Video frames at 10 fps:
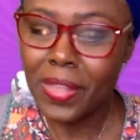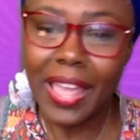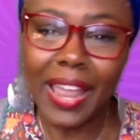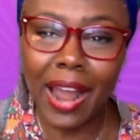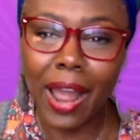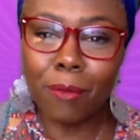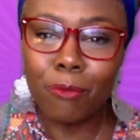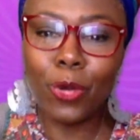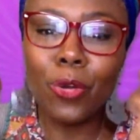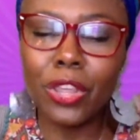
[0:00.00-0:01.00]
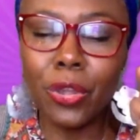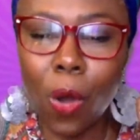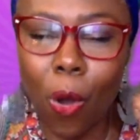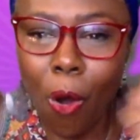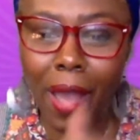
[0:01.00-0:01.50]
And I am rooting you
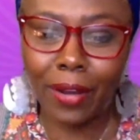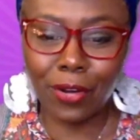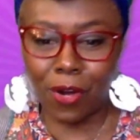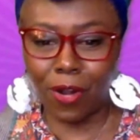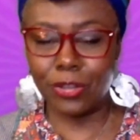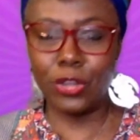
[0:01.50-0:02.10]
on, girl.